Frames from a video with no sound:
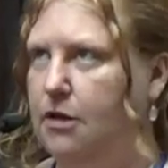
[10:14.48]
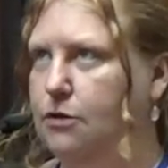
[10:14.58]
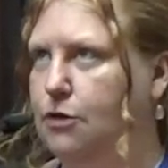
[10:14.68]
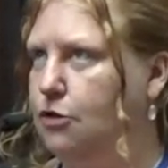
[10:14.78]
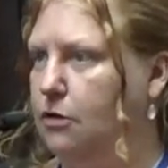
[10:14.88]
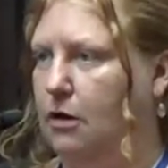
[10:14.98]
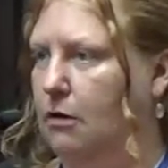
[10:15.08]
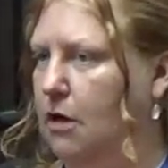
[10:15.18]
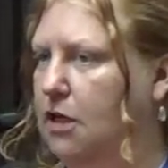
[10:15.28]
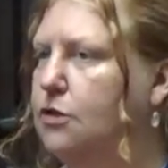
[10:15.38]
a
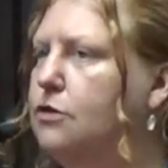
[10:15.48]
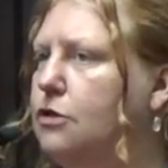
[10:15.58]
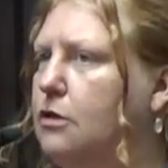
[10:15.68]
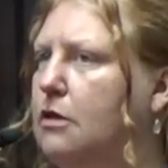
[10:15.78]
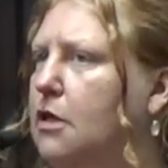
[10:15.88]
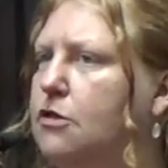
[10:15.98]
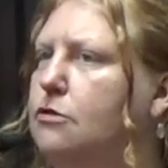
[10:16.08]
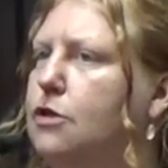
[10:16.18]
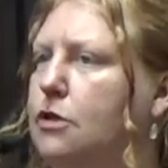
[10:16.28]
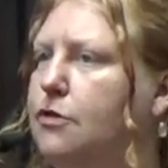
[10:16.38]

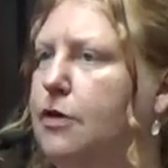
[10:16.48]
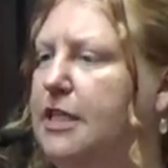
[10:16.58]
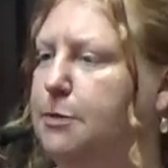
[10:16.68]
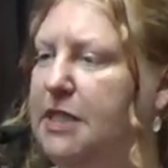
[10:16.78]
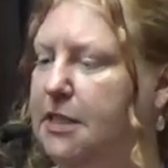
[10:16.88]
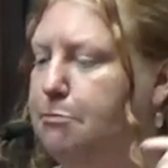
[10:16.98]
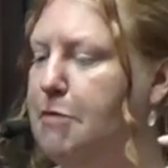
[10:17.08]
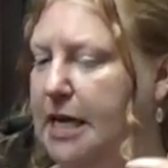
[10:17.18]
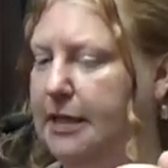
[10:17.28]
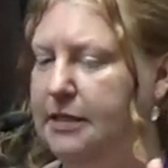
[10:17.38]
usual trace, but it
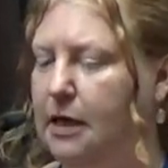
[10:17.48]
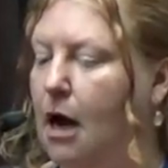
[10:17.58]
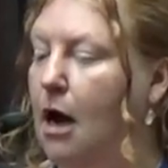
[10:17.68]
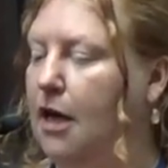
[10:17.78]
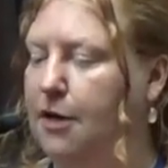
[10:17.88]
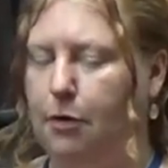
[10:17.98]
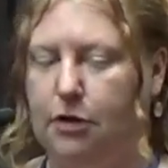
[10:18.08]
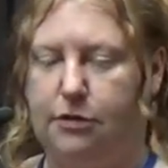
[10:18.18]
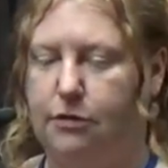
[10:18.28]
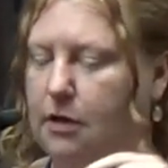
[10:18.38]
means it
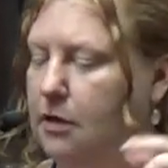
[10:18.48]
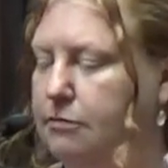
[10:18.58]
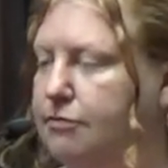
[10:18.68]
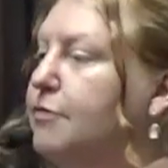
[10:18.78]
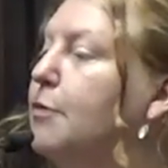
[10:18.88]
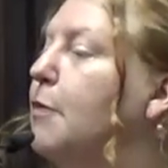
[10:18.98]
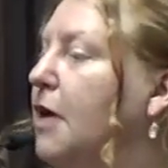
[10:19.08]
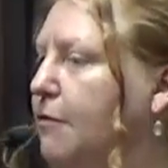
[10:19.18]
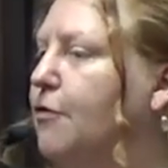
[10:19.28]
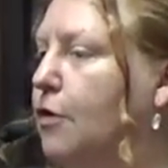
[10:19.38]
was
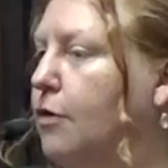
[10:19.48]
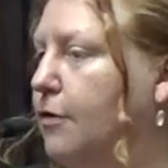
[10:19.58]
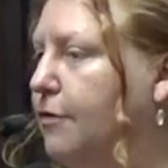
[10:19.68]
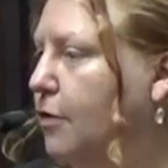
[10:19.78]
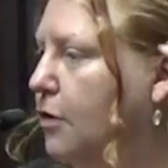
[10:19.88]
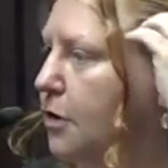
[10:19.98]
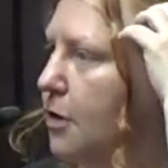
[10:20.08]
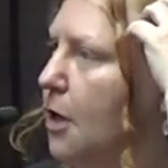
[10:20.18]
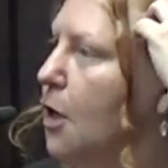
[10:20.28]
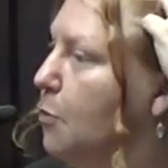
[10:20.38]

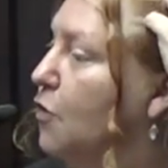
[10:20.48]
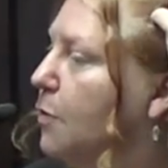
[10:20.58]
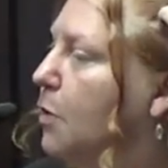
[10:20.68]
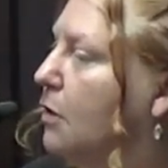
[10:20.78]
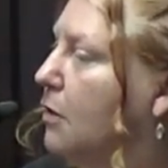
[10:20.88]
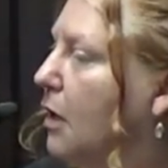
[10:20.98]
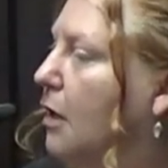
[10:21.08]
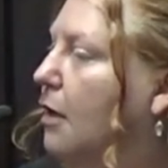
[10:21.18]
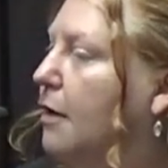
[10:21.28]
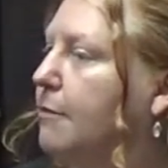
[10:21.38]
for
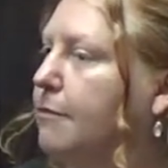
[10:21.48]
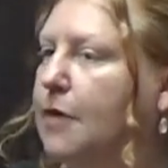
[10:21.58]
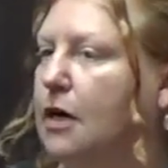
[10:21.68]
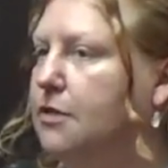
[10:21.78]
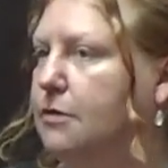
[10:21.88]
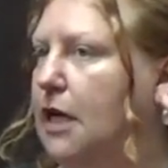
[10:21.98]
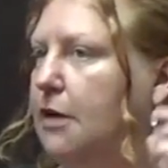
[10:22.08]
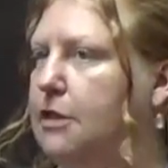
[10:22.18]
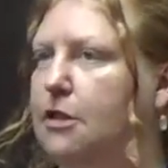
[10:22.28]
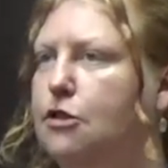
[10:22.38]
movable cultural
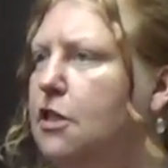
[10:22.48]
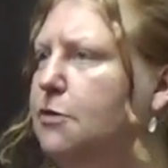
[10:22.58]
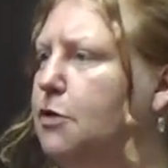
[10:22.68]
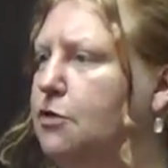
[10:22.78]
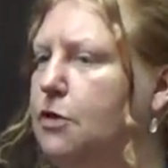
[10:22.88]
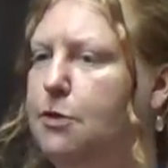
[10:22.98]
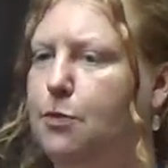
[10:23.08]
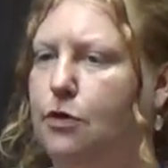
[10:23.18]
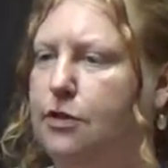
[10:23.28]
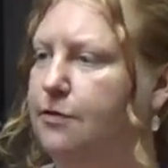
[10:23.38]
heritage. It was
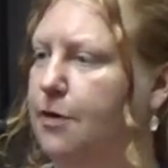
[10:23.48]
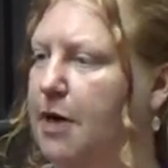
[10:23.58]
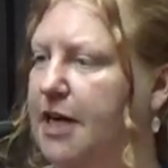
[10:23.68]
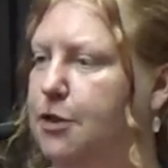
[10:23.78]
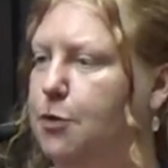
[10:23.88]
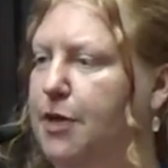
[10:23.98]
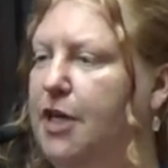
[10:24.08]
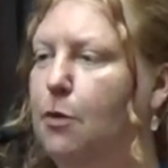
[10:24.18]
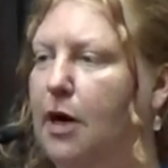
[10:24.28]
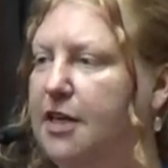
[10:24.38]
transported from A to
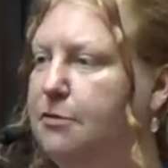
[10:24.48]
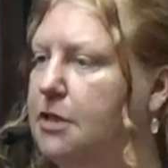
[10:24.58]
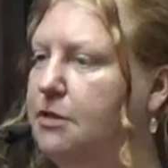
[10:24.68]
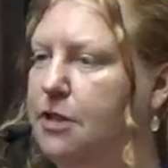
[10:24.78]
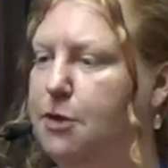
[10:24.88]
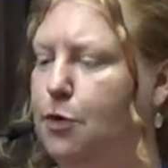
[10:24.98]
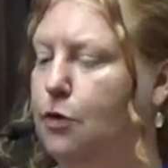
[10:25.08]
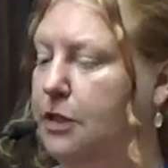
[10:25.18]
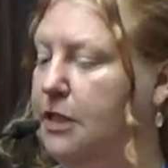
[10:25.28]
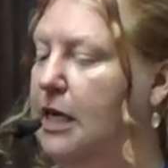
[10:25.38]
B. Why it was
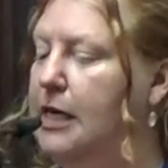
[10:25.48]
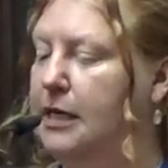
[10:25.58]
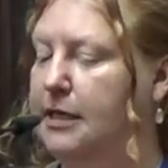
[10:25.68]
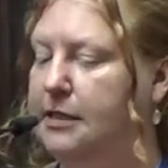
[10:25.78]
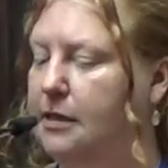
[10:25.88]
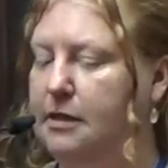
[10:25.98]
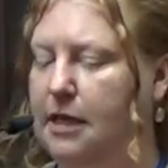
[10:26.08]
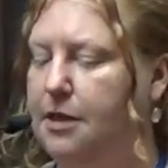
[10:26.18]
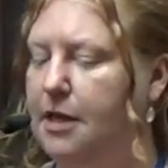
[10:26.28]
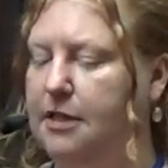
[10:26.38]
transported, it's
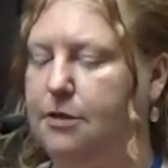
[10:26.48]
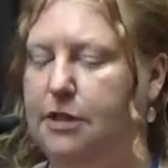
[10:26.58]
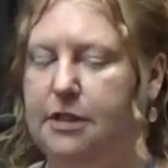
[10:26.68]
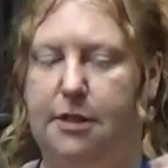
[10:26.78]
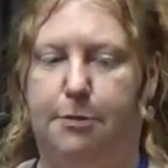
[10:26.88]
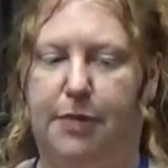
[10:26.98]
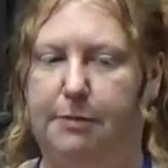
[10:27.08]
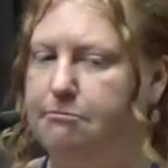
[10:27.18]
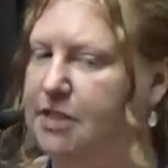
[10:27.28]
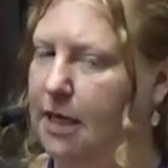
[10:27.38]
nothing is written, and
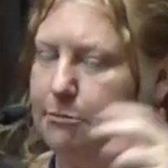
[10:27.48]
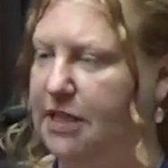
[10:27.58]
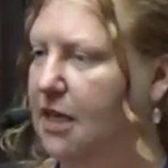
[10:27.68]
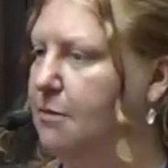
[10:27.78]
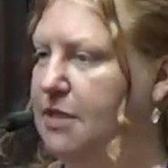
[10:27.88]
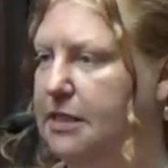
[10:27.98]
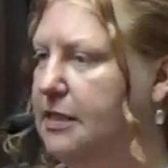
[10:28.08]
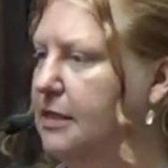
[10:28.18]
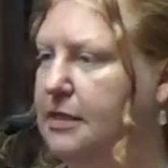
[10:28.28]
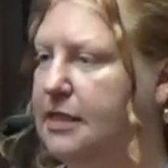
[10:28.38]
sometimes
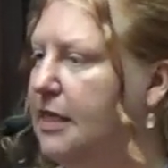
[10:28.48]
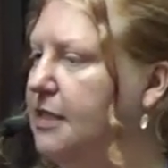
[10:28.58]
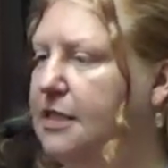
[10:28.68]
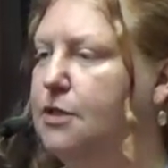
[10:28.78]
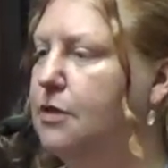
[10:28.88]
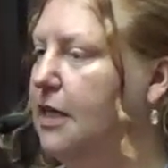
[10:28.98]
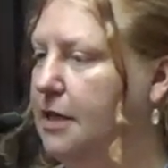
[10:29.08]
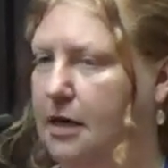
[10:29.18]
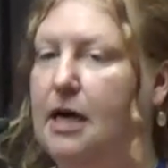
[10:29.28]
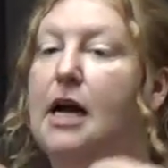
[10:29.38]
it's getting
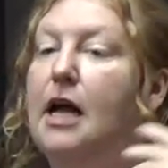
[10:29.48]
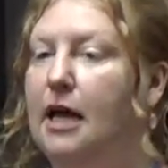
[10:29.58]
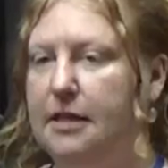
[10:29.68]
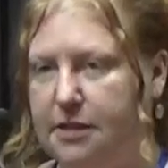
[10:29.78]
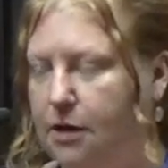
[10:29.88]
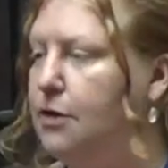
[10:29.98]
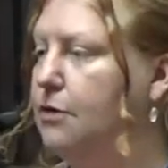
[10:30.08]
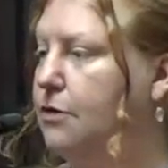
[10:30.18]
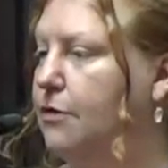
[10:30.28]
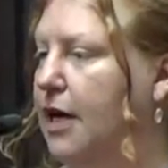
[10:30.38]
together, and so
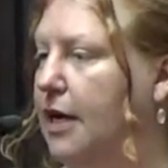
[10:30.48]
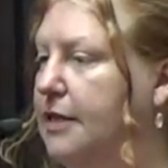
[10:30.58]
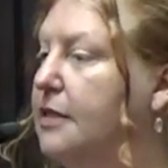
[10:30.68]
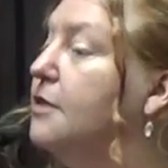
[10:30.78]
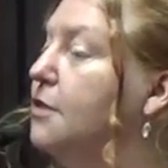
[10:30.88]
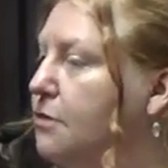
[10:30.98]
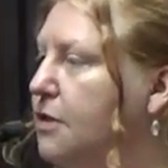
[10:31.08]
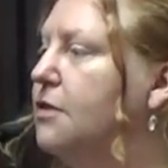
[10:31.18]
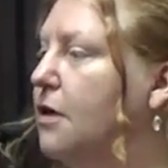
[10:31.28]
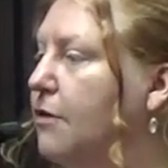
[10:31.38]
you create a
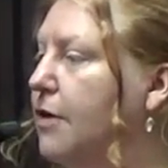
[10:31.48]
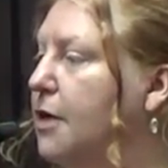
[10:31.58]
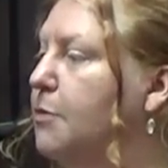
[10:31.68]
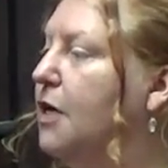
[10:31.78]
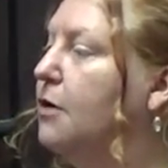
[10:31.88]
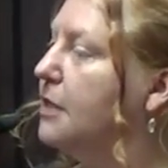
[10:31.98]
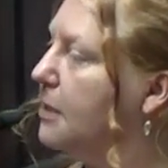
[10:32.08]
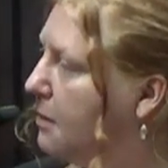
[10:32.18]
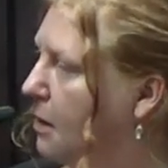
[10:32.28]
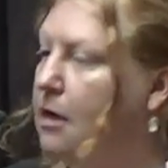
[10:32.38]
new story about
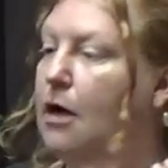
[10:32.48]
it.